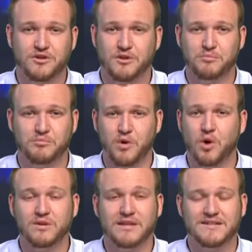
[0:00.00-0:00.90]
You know,
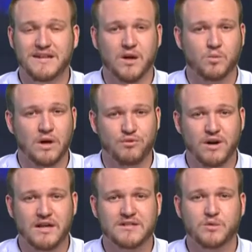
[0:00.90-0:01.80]
holding it down while
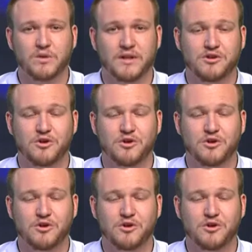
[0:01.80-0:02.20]
writing will then